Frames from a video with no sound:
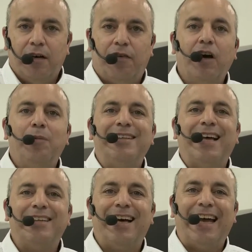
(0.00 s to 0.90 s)
Variable
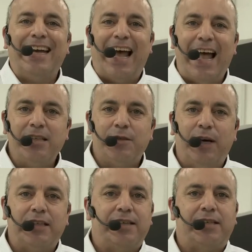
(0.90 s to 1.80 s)
data
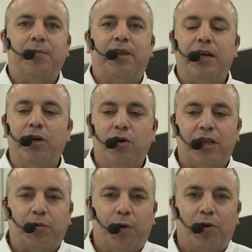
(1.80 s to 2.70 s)
enhancement is something new
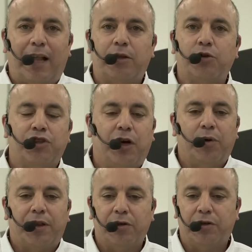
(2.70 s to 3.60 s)
that we would like to share
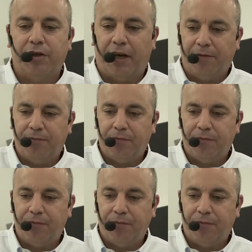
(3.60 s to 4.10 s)
with you today.